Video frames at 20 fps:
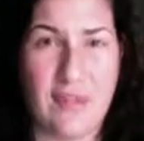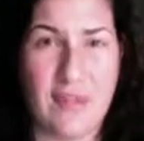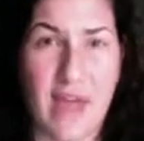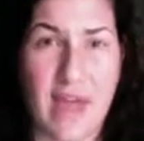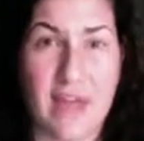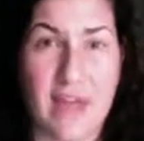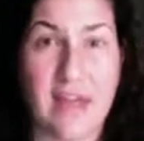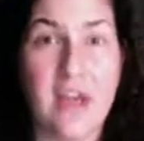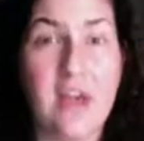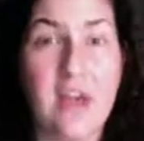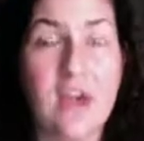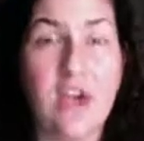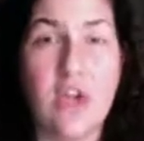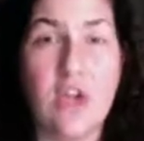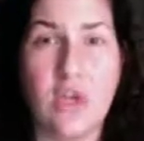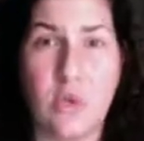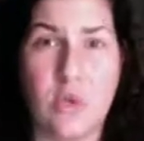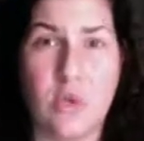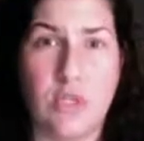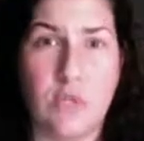like
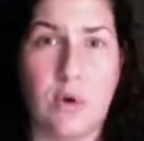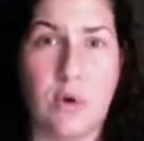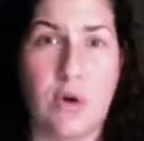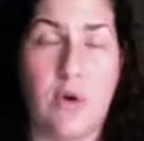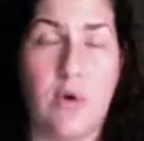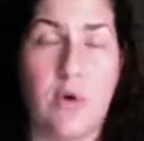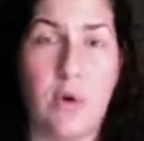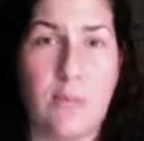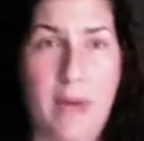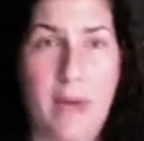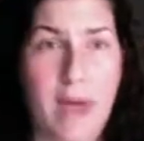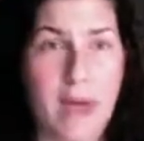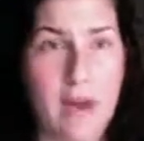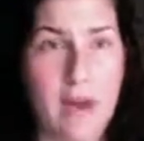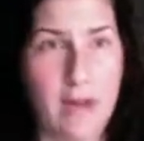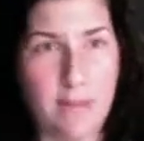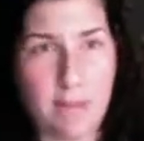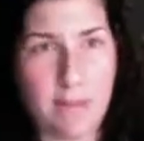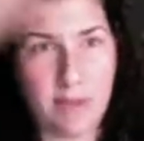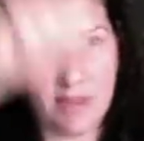you just want to go to bed
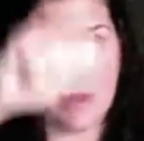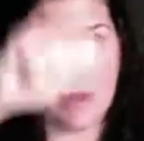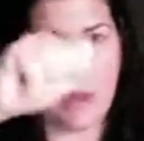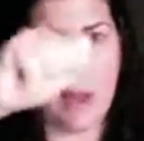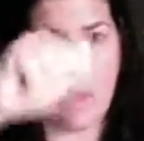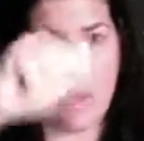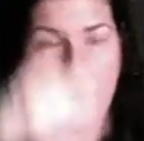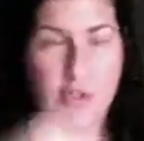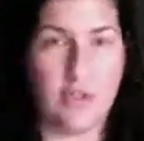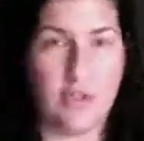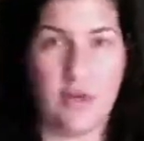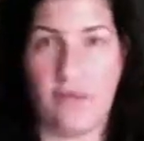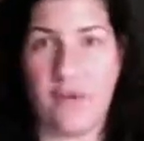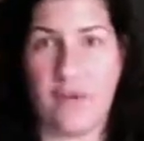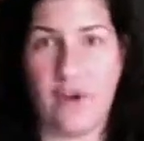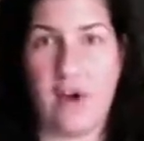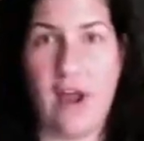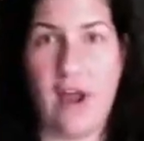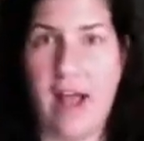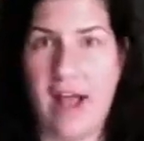and put the covers over
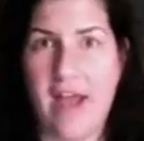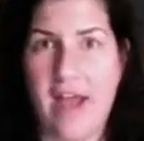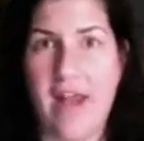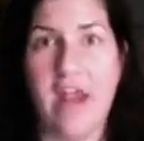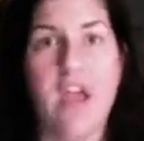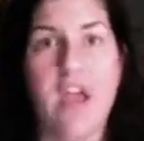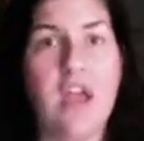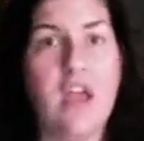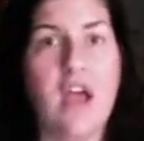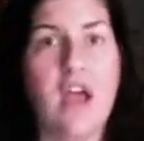your head,